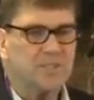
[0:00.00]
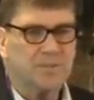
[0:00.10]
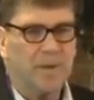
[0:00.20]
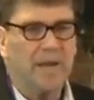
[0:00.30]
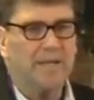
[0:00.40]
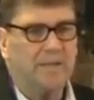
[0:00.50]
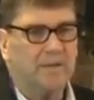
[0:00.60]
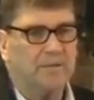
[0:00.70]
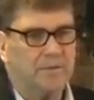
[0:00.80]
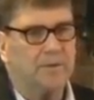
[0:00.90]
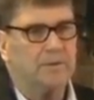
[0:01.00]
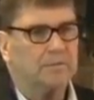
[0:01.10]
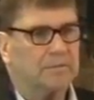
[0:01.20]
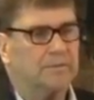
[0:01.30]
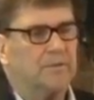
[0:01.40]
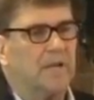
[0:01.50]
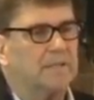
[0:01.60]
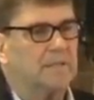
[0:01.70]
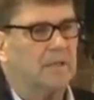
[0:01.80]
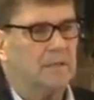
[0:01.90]
spend, you, you're, you're
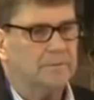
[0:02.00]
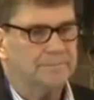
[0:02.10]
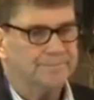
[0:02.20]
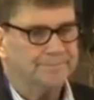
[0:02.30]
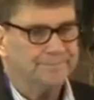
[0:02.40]
like the, all,